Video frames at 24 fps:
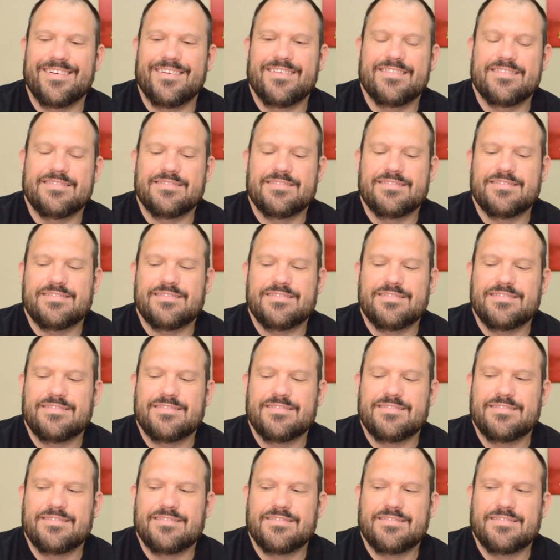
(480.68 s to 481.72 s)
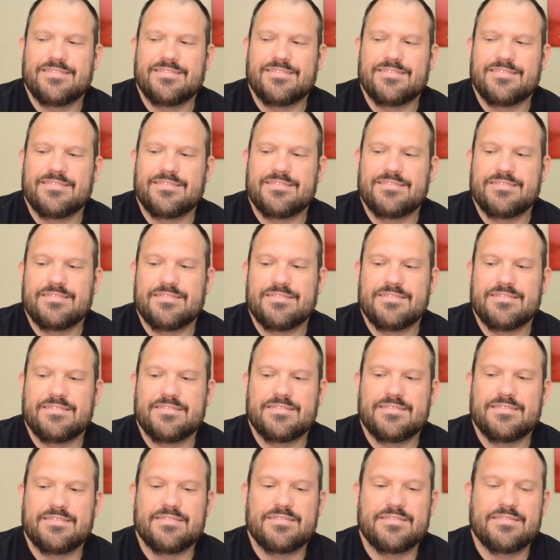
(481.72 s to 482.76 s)

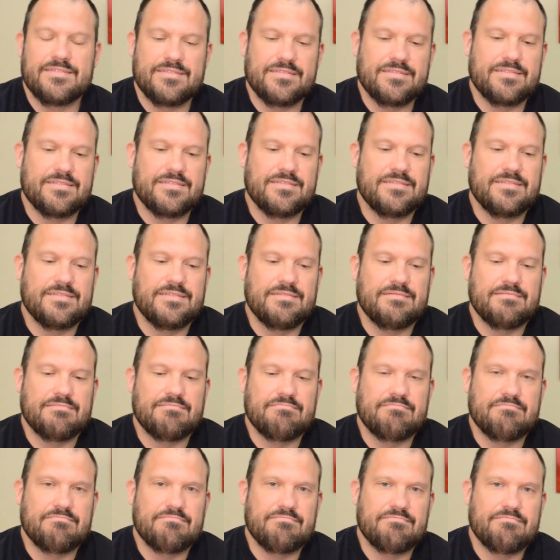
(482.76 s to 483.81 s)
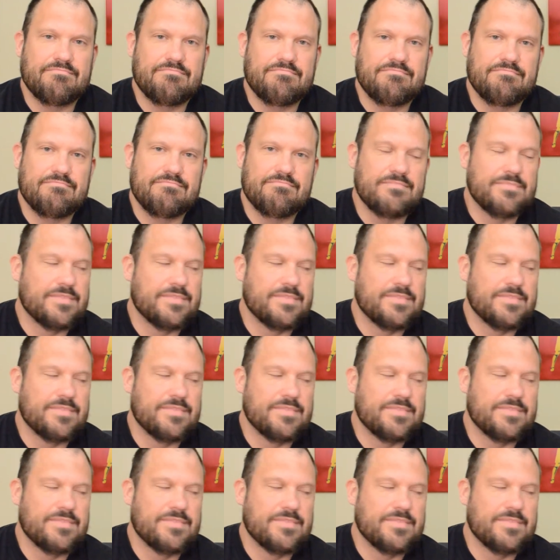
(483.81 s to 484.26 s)
This person isn't speaking.